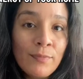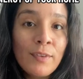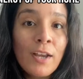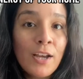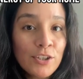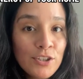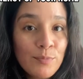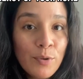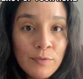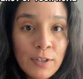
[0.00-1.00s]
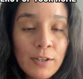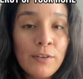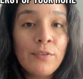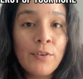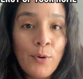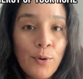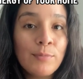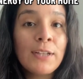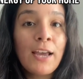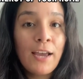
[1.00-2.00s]
I just moved out of a home
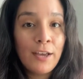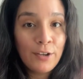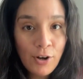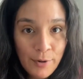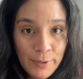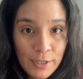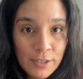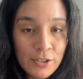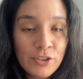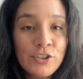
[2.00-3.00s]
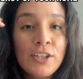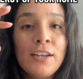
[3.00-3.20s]
that had karmic energy,